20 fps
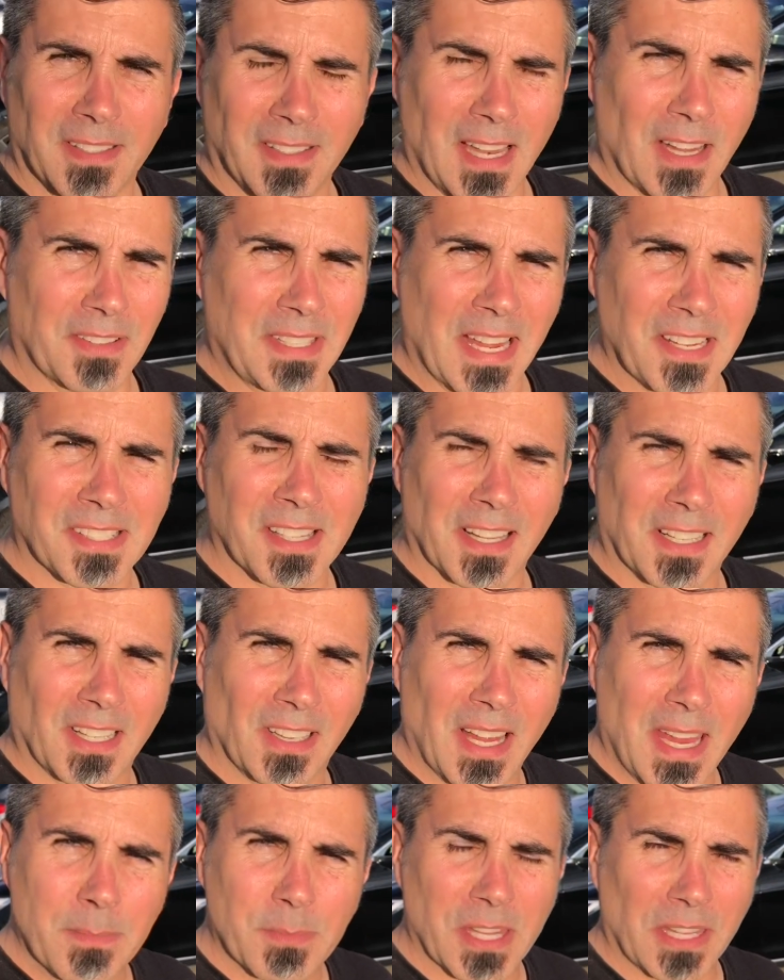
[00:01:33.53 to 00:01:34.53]
Now, Tesla
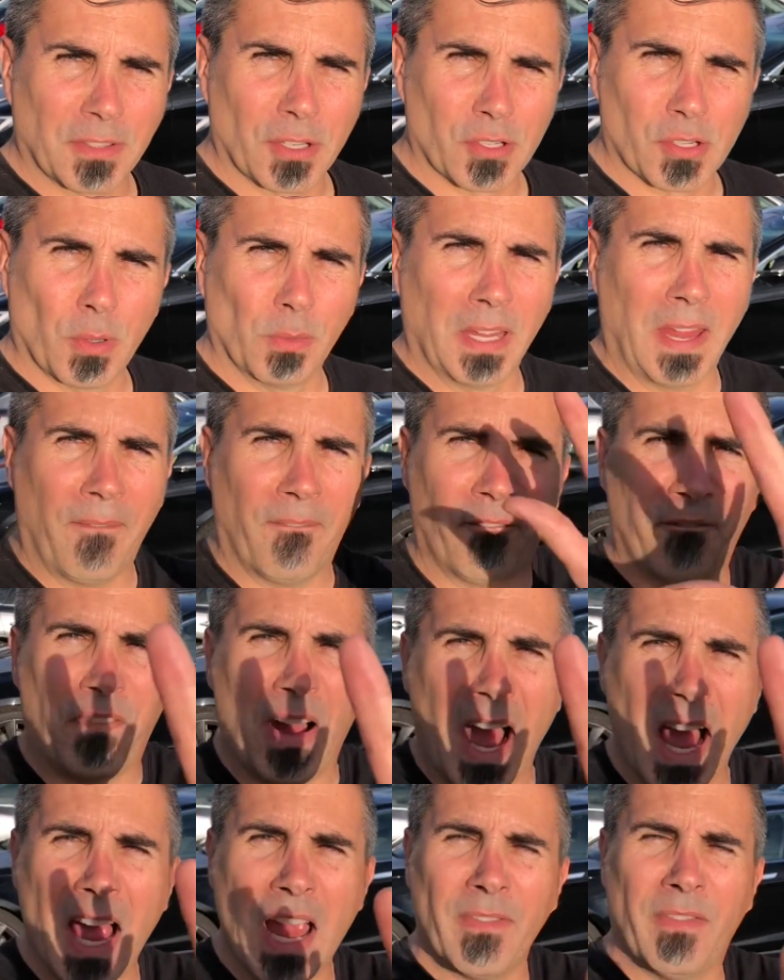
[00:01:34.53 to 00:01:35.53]
claims that there's only
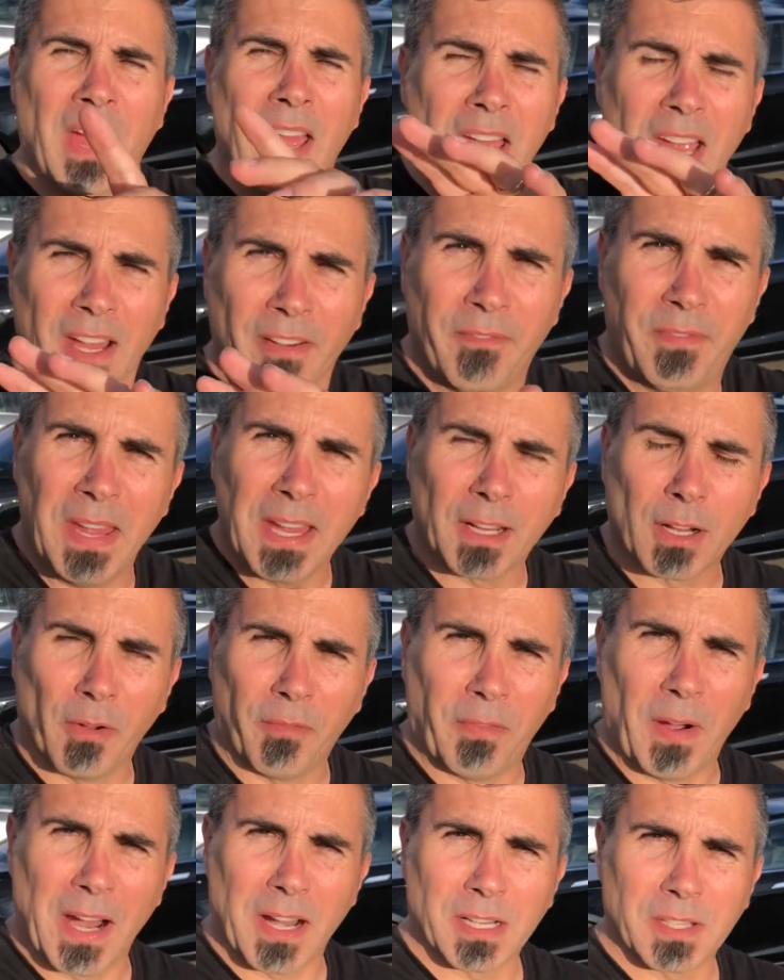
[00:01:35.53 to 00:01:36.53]
five vehicle
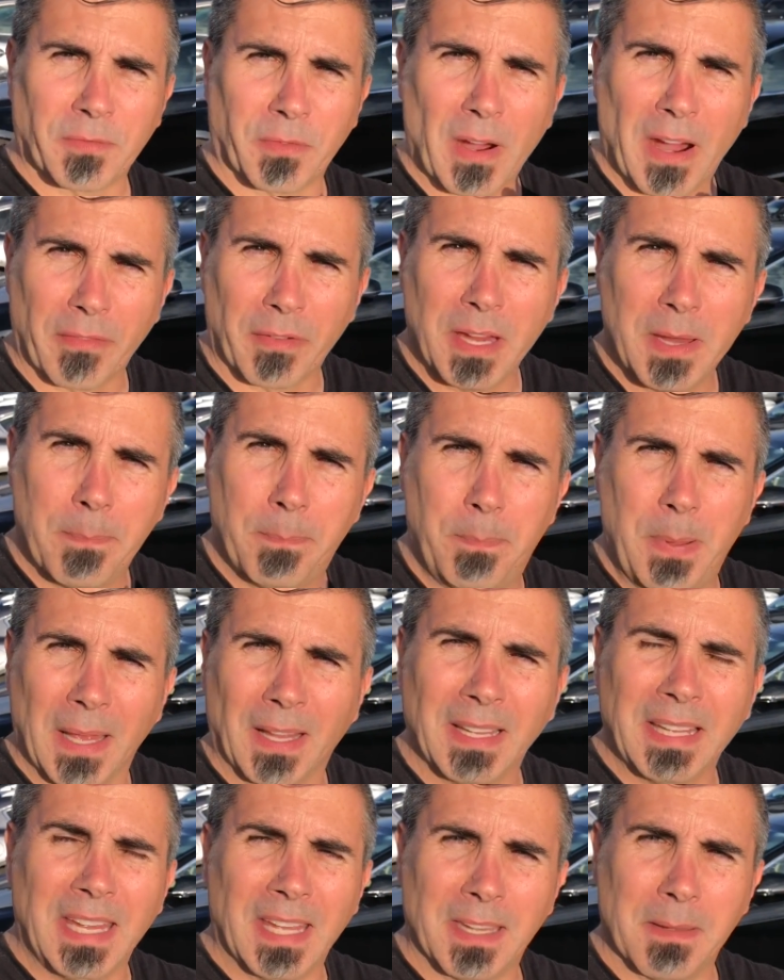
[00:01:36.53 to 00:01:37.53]
fires for every
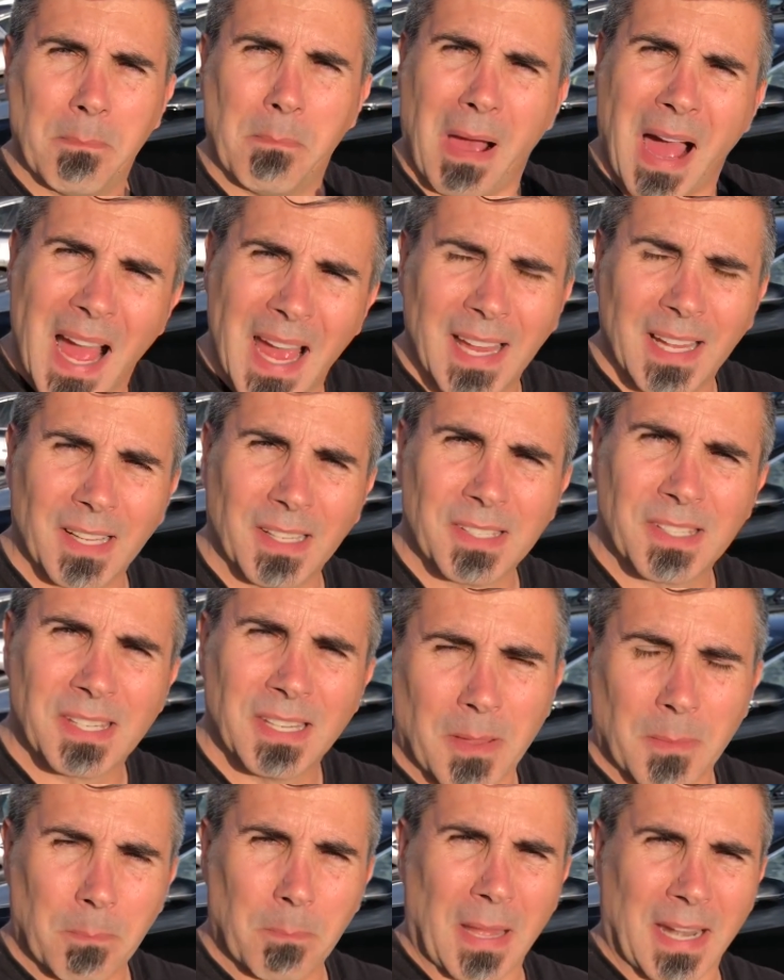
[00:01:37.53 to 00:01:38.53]
billion miles,
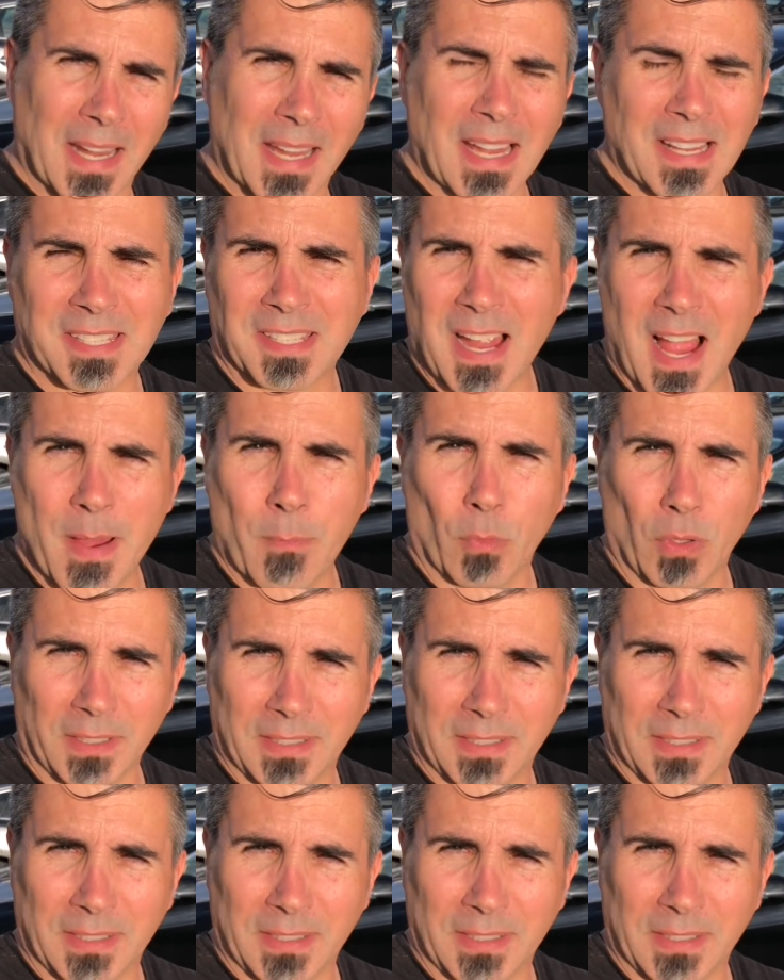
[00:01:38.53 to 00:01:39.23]
but I guess time will